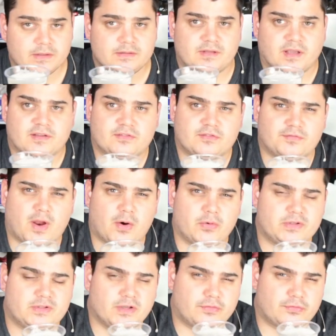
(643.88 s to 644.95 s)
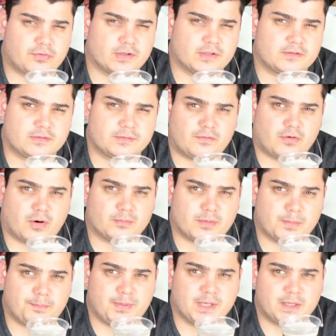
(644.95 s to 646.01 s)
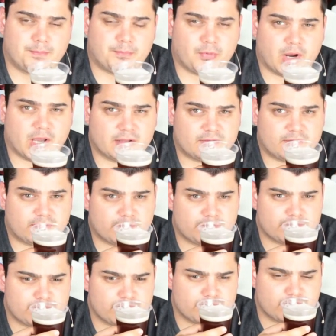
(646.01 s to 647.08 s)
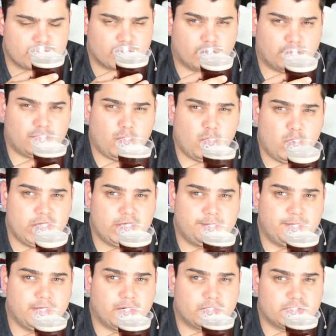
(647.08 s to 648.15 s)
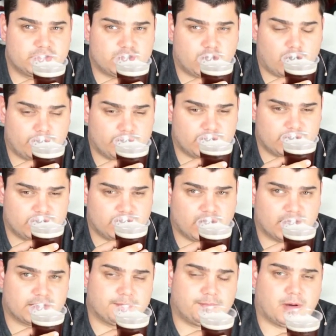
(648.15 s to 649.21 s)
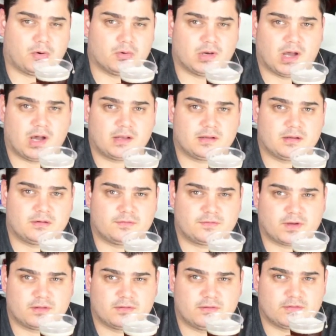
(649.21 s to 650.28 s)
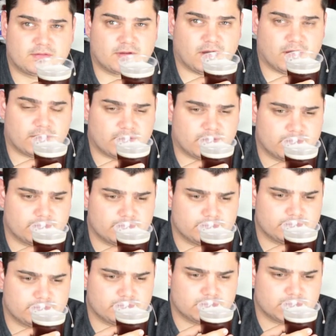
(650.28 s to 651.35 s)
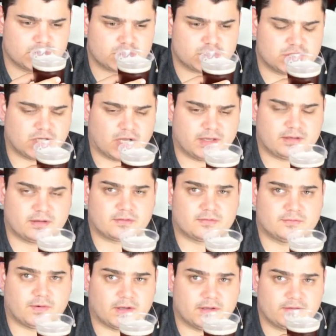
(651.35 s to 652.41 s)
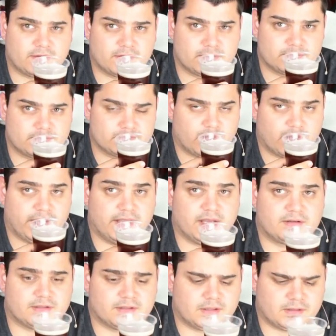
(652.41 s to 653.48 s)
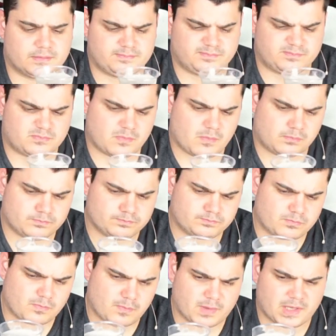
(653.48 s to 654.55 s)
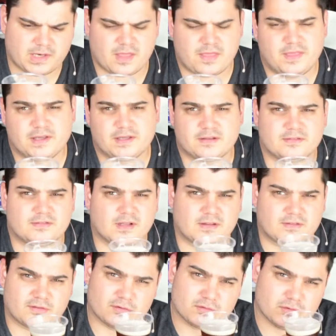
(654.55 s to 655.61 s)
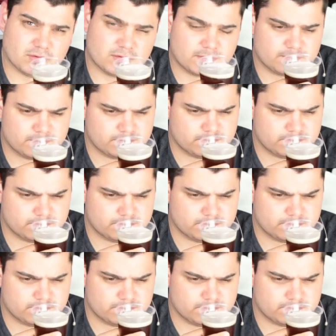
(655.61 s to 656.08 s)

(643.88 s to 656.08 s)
Tastes very different from the big brands of wheat beer in Germany, like Paulaner, Franziskaner, Schneider's Weisse, Erdinger. And I think it's not so good.